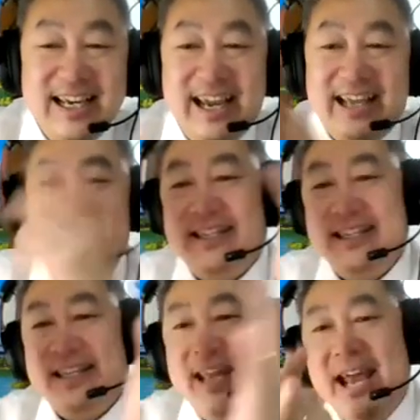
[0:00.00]
And this
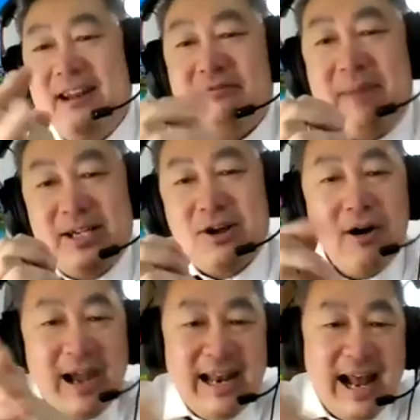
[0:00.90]
is the end of my
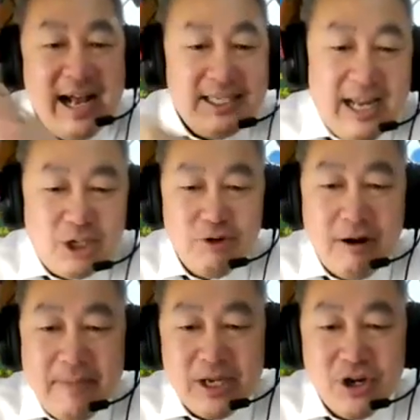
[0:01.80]
talk. And lastly, I show
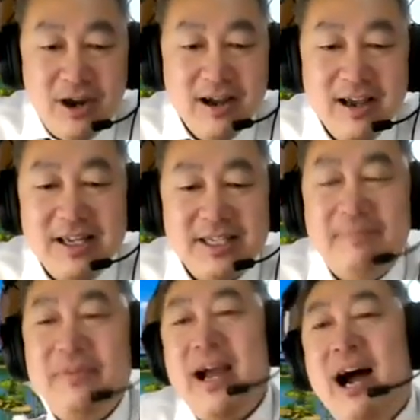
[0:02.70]
a picture,
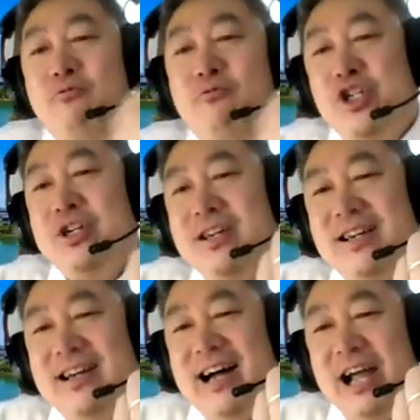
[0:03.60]
something I wish
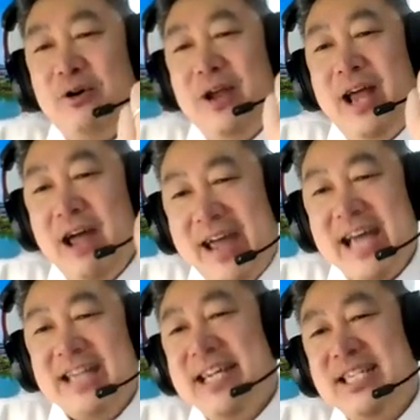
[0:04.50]
I could have
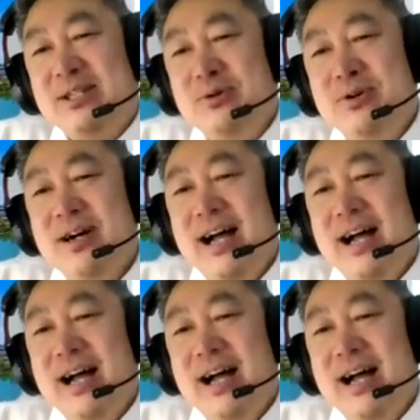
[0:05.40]
access to.